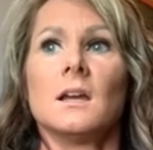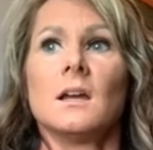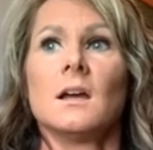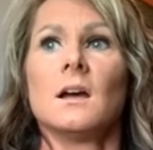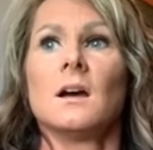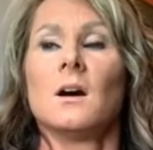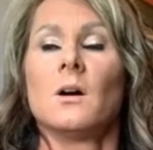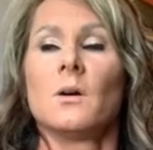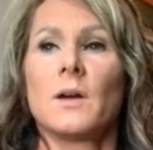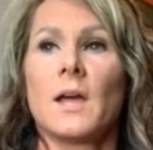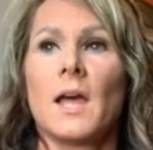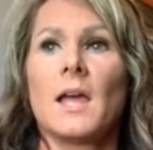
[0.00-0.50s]

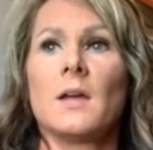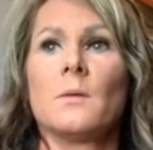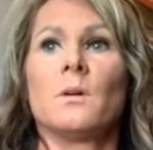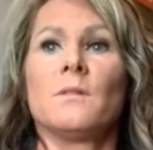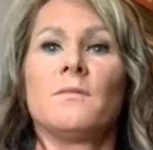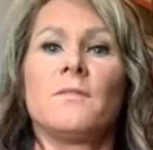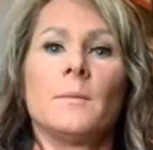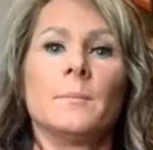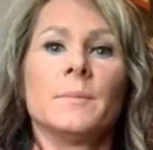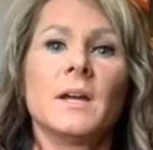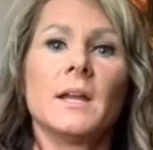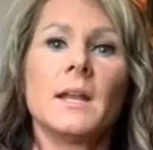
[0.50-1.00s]
okay, well, if
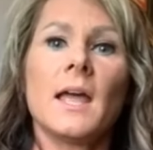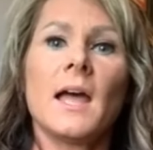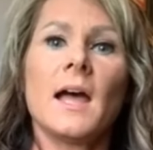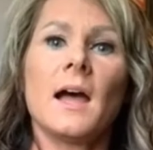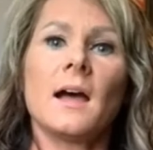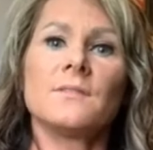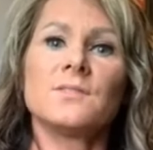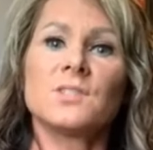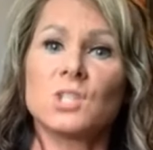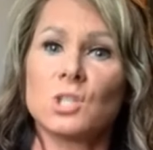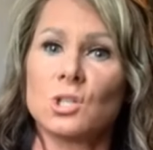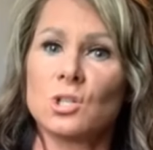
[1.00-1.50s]
I'm going to
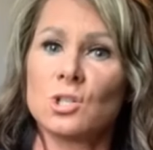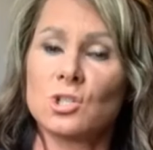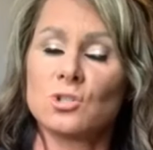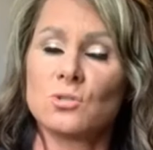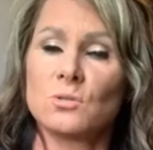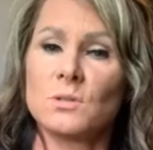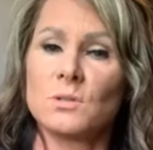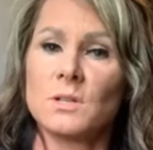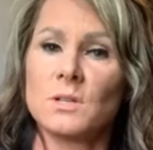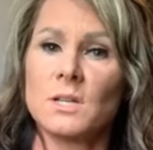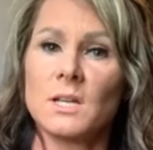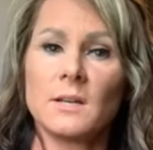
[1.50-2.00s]
have
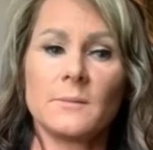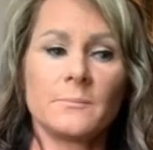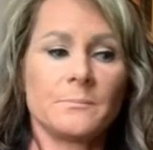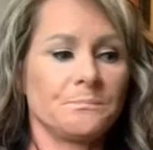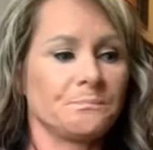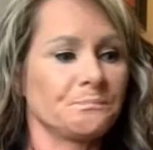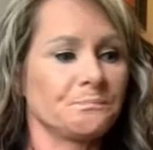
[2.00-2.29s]
surgery,